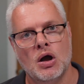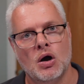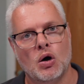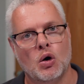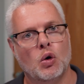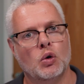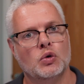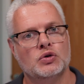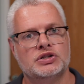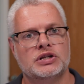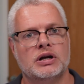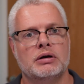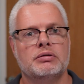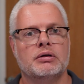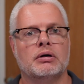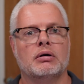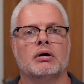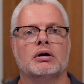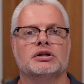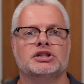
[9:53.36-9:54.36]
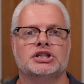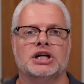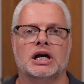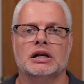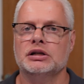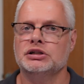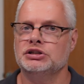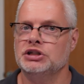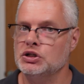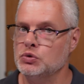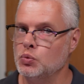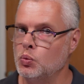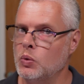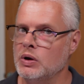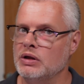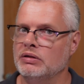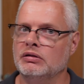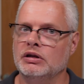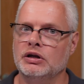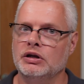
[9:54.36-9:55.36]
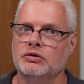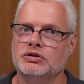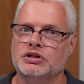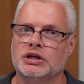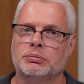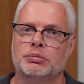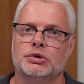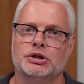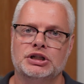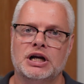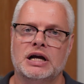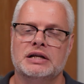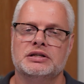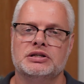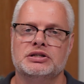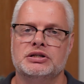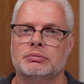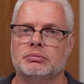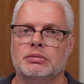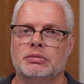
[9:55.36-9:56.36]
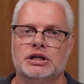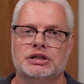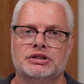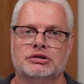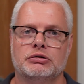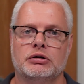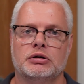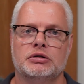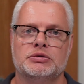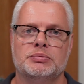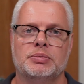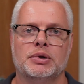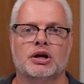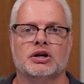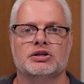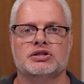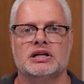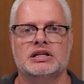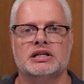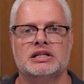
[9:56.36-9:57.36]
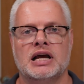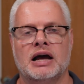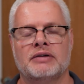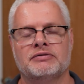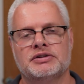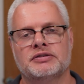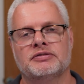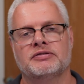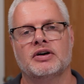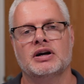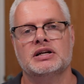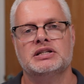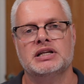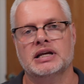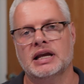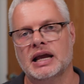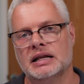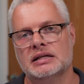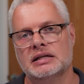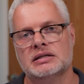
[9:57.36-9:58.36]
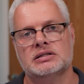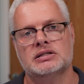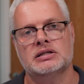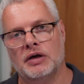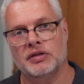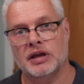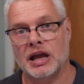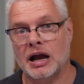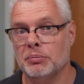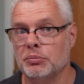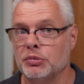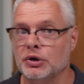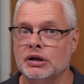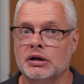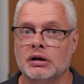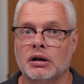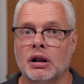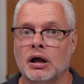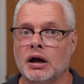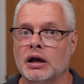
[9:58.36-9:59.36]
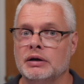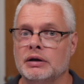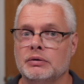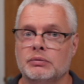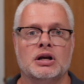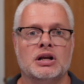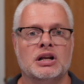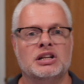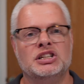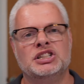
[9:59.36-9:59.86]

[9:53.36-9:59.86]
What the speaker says: Also, there are challenges with using projectors in meeting rooms because they have to fight against the ambient light and